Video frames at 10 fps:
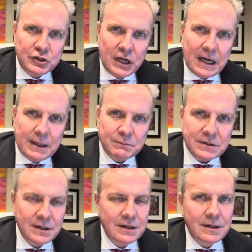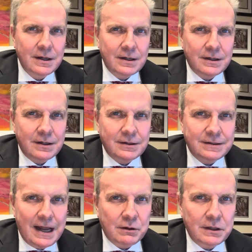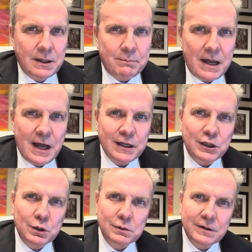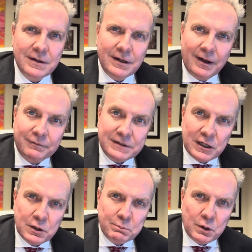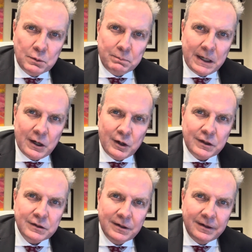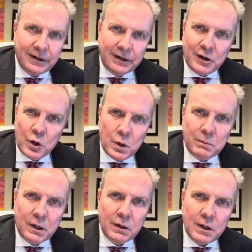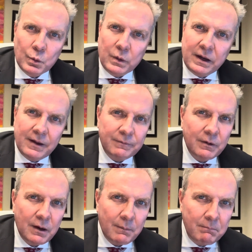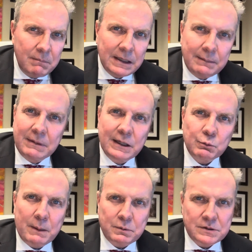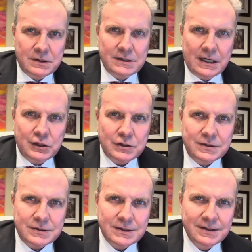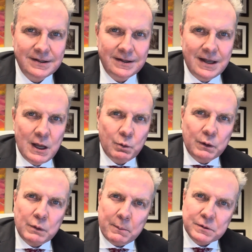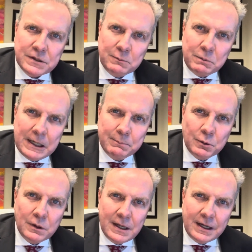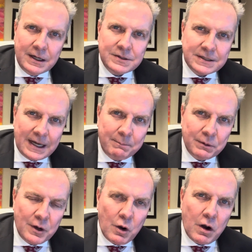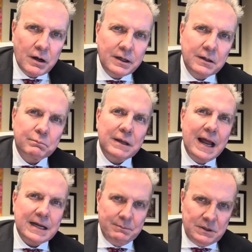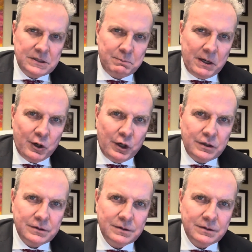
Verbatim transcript: James. Down in the bayou of Terrebonne Parish in Houma, we have many, many representations. We represent people in St. Bernard and in Plaquemines Parish.